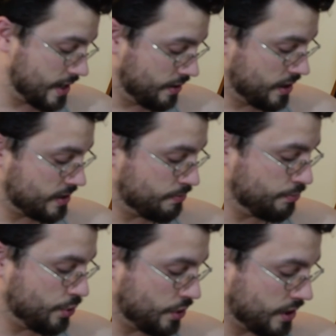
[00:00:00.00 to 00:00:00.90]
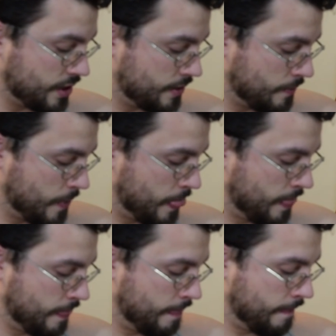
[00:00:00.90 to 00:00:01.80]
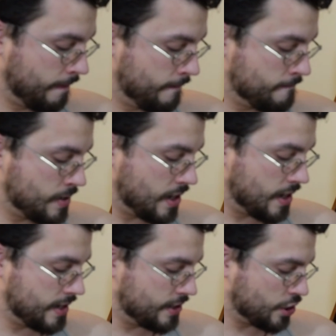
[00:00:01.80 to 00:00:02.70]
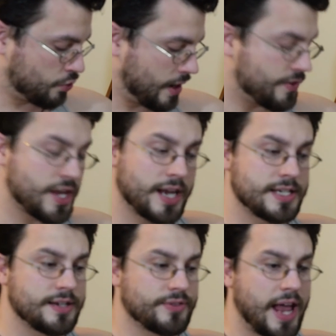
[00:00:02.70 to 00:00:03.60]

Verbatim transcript: in this book uh, is to credit the idea of an